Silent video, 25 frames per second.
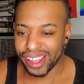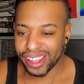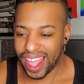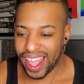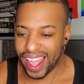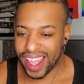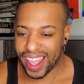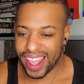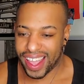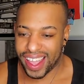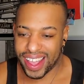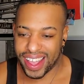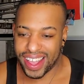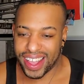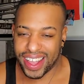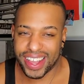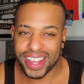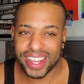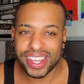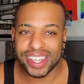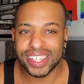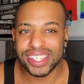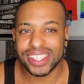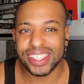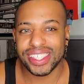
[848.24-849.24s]

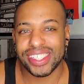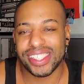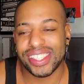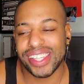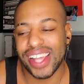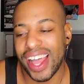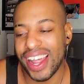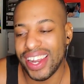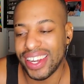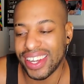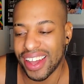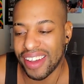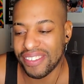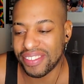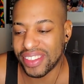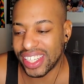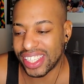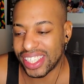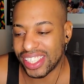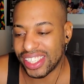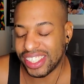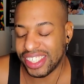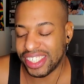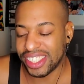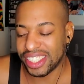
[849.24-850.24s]
Yes, I love
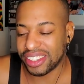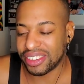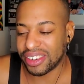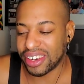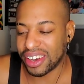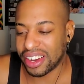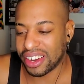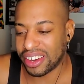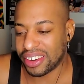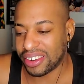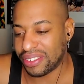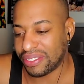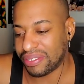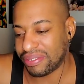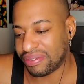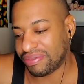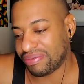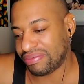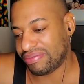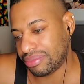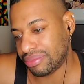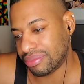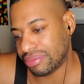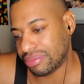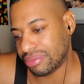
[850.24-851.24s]
this duo.
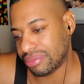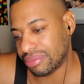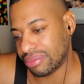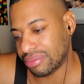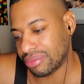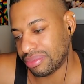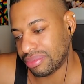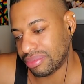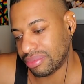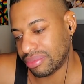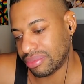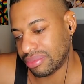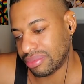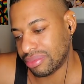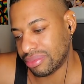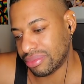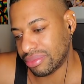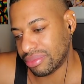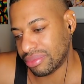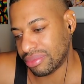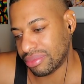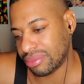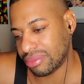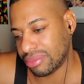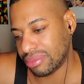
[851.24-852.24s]

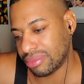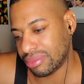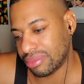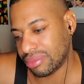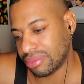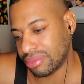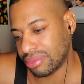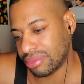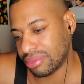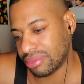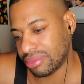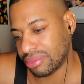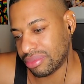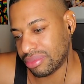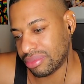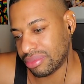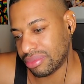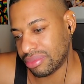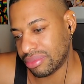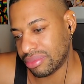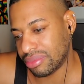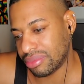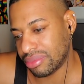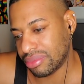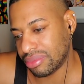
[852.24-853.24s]

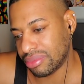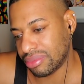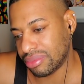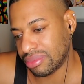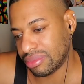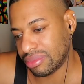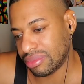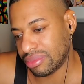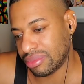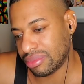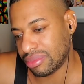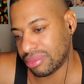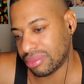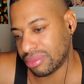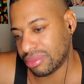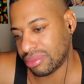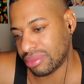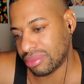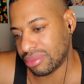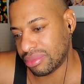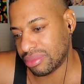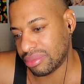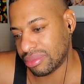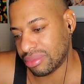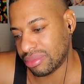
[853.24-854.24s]

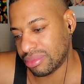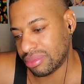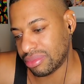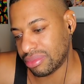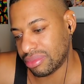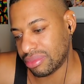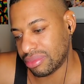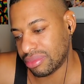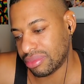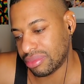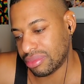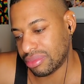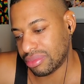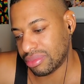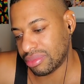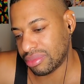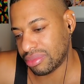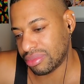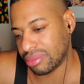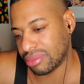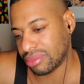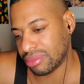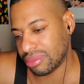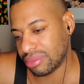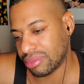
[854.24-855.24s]

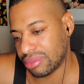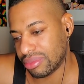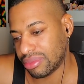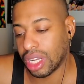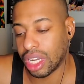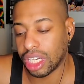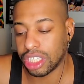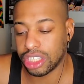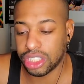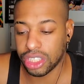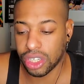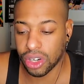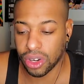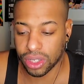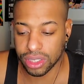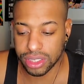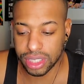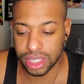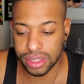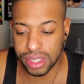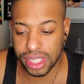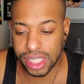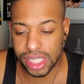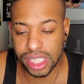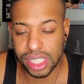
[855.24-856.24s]
Because you called
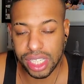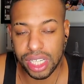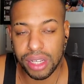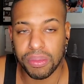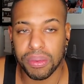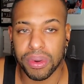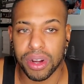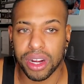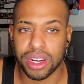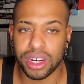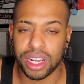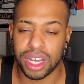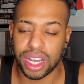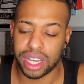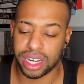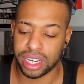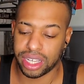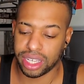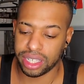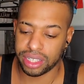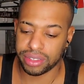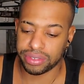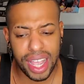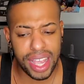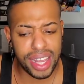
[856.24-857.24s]
him the C word,
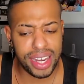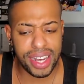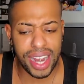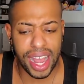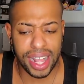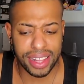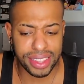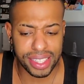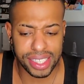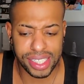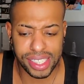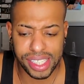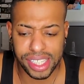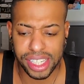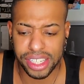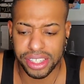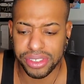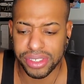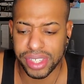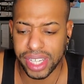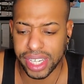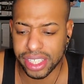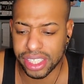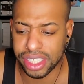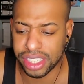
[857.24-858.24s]
honey, and not to see you
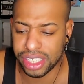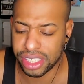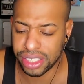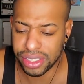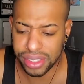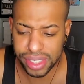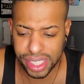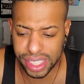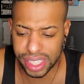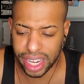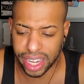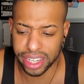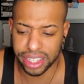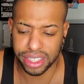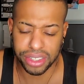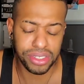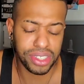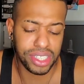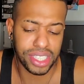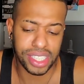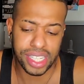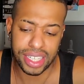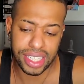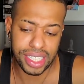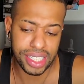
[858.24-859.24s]
next Tuesday. You
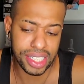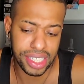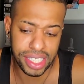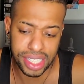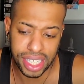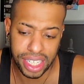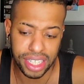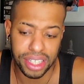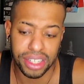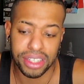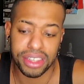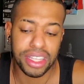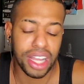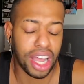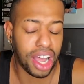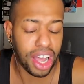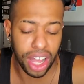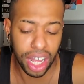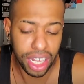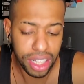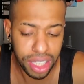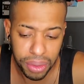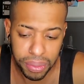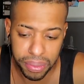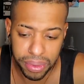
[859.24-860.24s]
said to see the
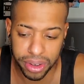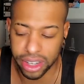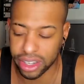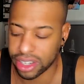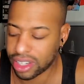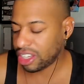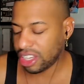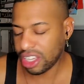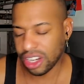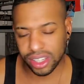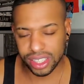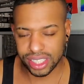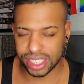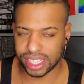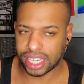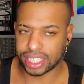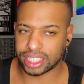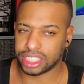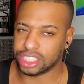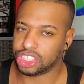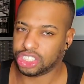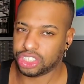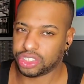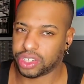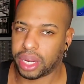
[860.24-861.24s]
other word. You don't sit at
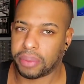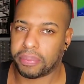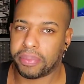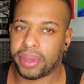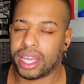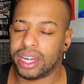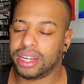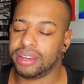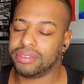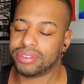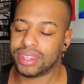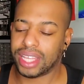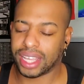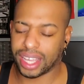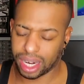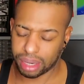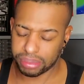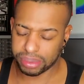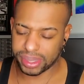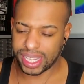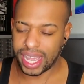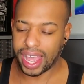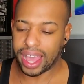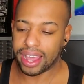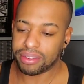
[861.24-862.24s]
the straight men. They get
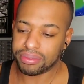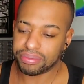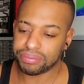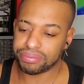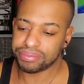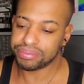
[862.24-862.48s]
upset.